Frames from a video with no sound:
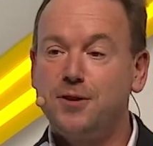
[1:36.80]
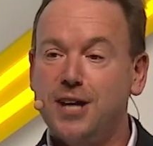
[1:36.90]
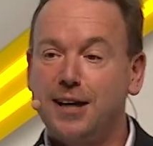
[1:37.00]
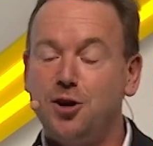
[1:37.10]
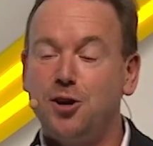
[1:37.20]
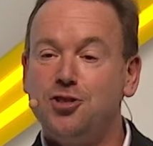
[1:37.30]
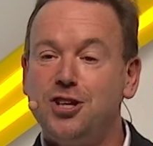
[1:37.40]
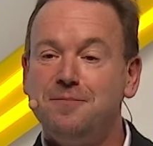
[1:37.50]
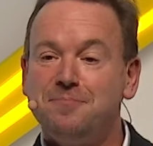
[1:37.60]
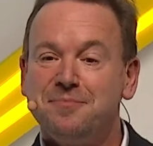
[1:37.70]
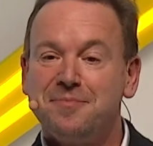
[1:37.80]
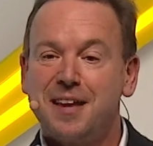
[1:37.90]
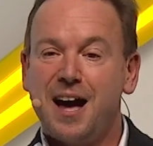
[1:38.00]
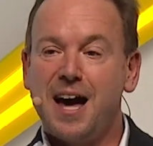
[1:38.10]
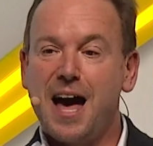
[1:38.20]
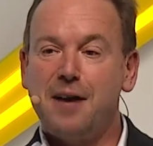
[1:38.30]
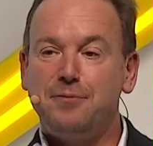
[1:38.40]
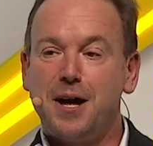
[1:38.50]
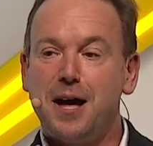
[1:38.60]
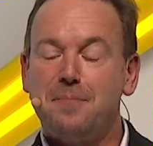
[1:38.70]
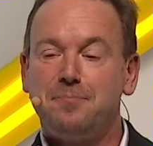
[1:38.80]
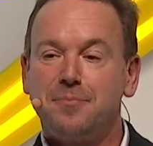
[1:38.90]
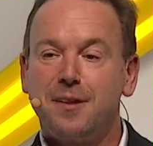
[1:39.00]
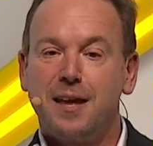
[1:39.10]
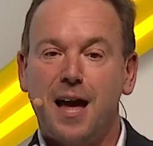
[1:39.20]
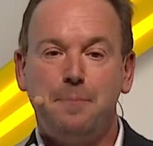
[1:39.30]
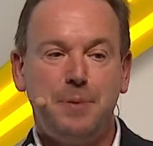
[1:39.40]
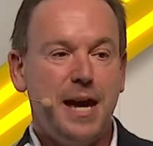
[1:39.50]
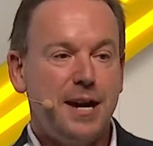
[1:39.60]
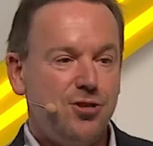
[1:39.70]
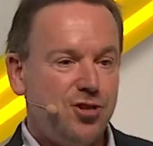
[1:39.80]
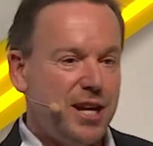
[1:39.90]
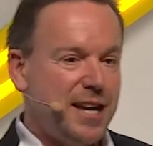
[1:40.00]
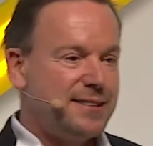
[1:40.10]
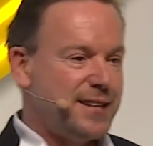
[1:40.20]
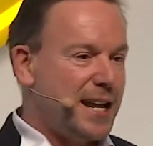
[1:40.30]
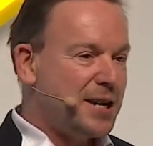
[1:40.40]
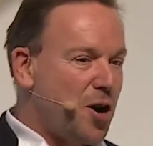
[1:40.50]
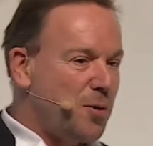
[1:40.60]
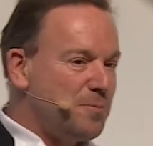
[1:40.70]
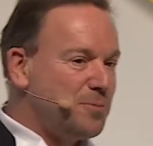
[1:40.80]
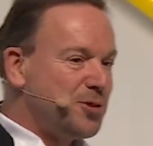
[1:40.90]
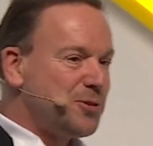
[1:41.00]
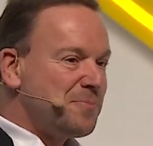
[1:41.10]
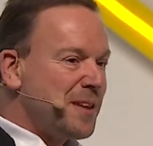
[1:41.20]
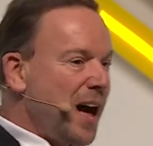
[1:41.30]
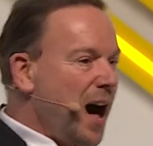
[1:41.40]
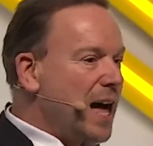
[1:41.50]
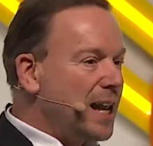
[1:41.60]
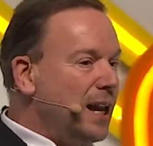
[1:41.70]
for technology. I have a PhD in telecoms. I